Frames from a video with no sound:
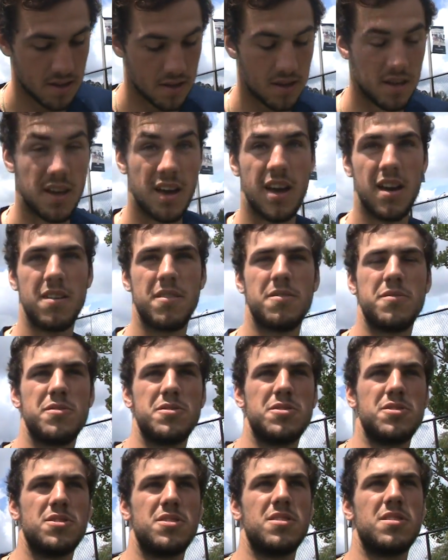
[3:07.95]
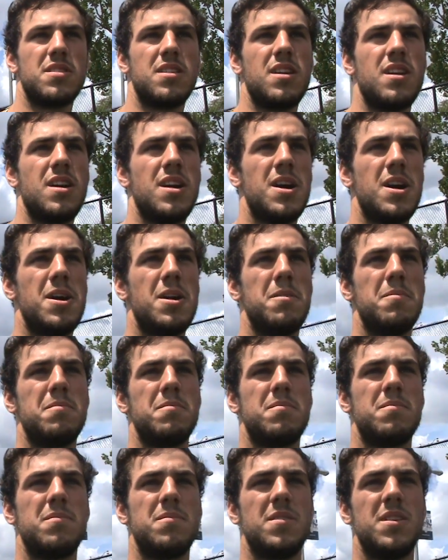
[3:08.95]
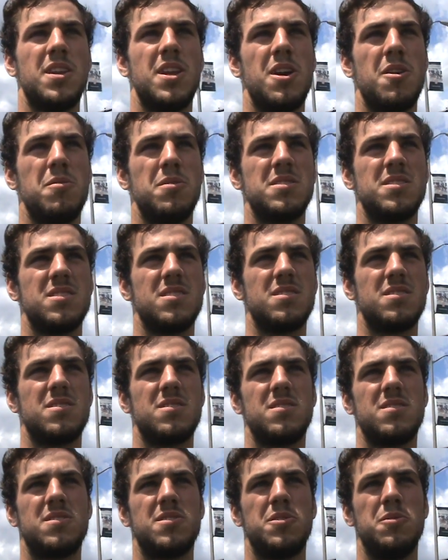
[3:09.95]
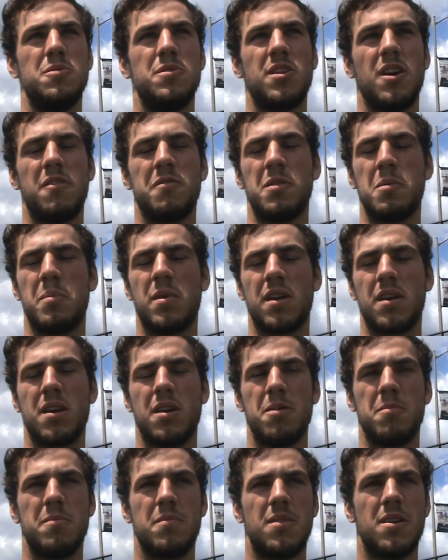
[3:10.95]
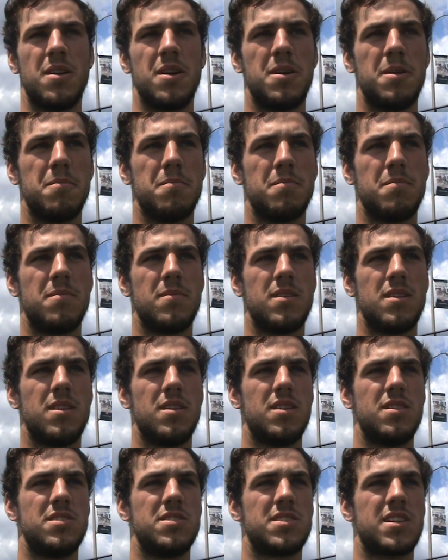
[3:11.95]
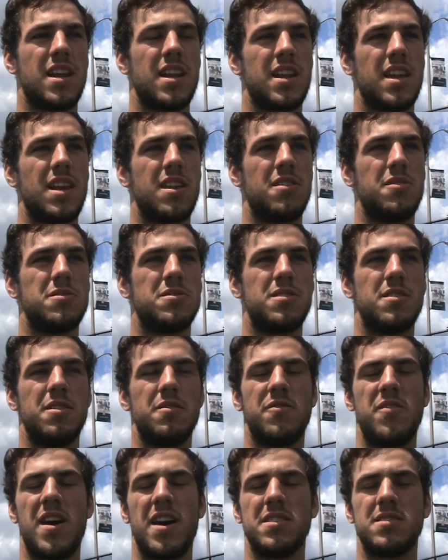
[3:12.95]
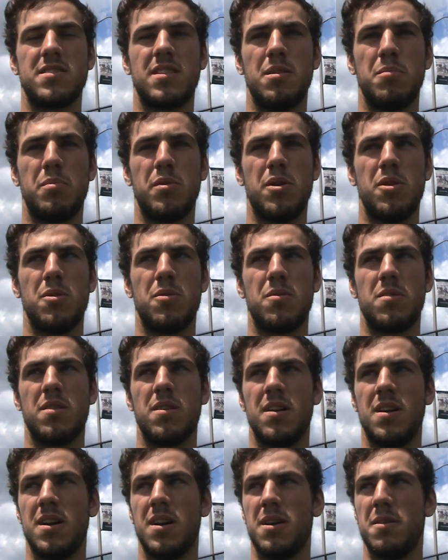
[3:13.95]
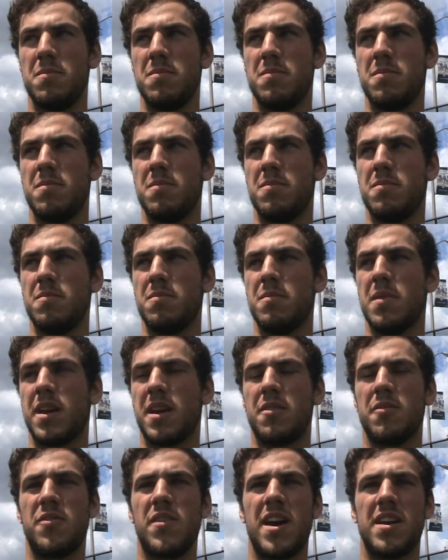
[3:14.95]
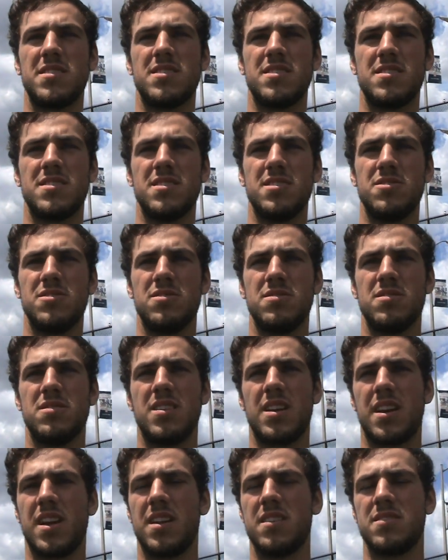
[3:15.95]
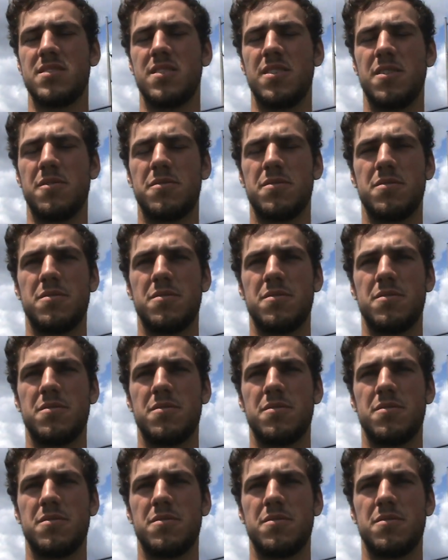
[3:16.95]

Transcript: Yeah, for sure. You know, it wasn't too tough to pick up. Mm-hmm. Just got to get used to the fast tempo. Making fast decisions, that kind of stuff.